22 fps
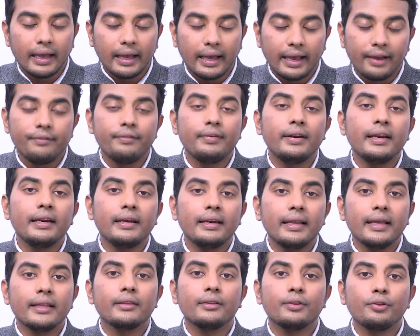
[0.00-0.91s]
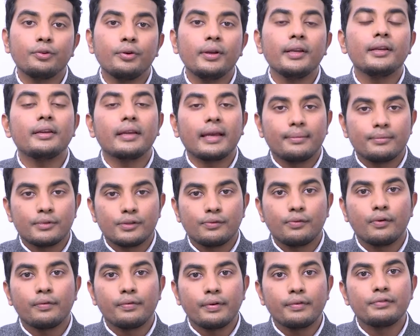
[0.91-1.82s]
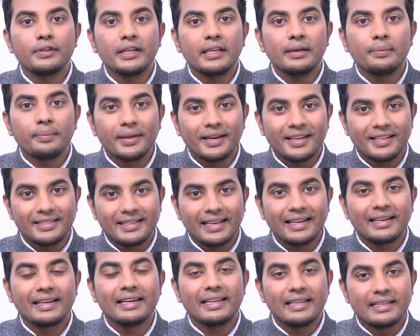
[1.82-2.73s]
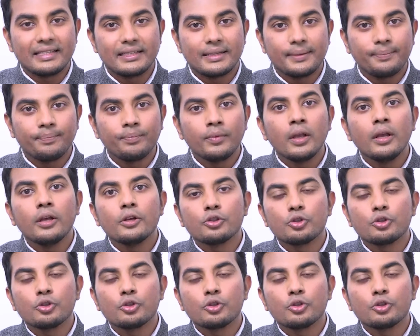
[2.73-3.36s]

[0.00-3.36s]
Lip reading: every day, 3 times for 15 minutes at least,